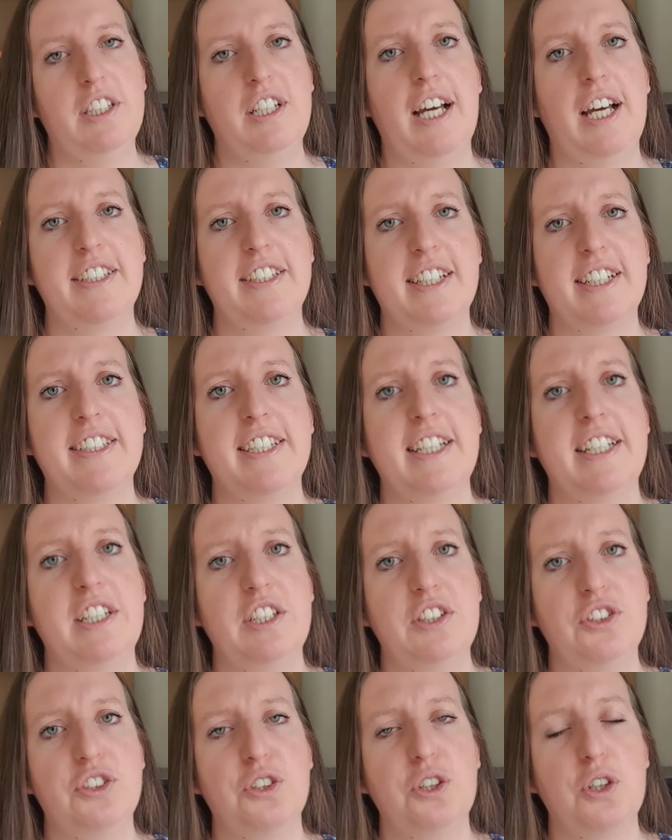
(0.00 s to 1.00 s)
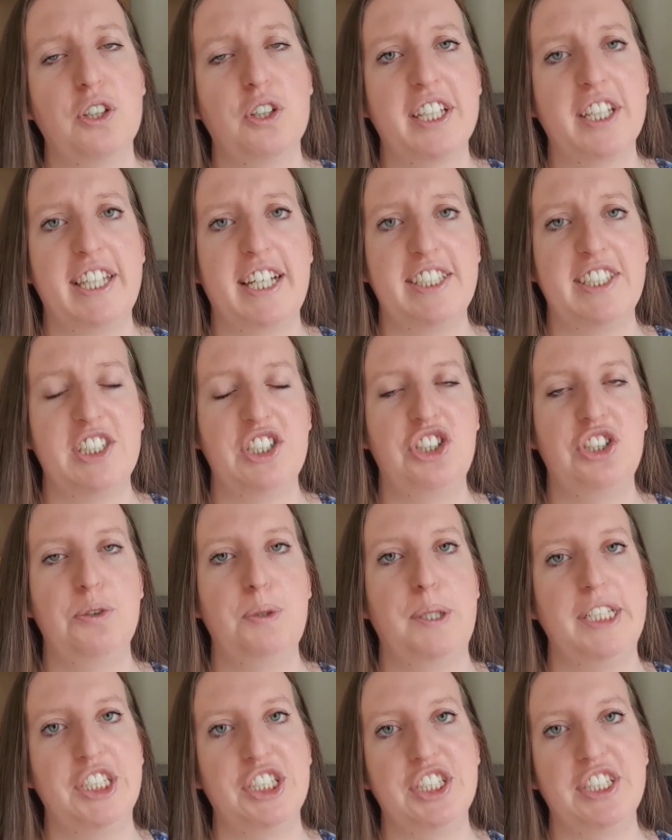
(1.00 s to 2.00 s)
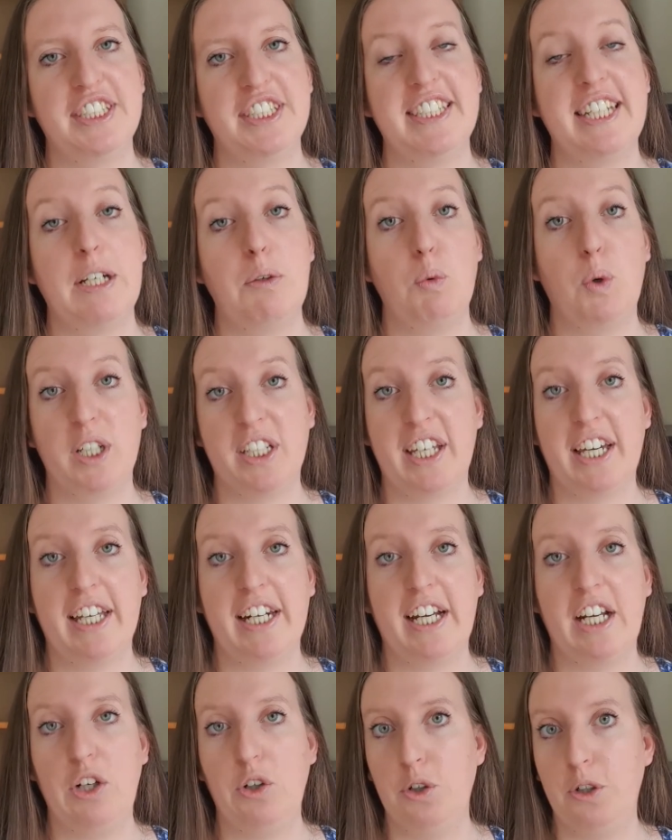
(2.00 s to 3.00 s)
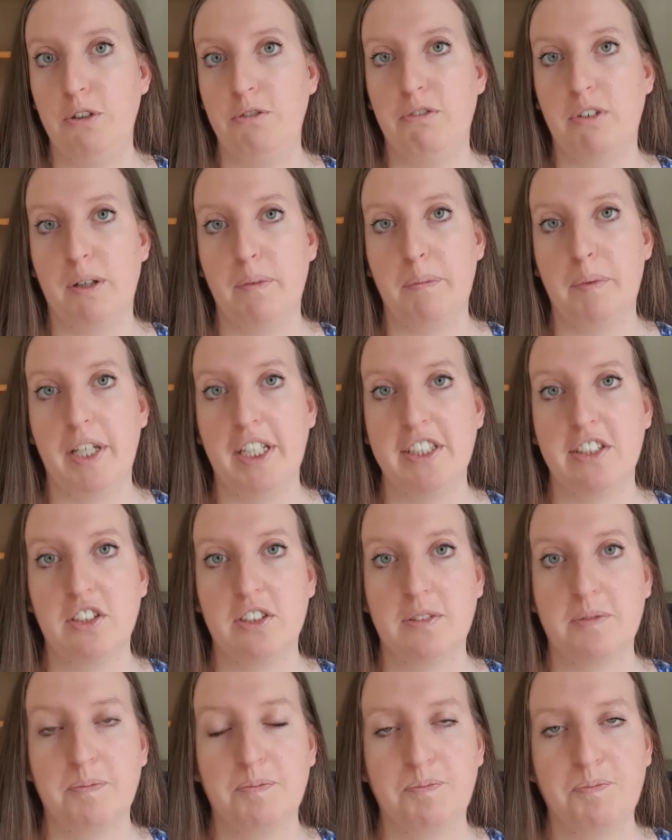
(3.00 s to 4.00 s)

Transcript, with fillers: as I said, is to look at that situation and say, what can I learn from this?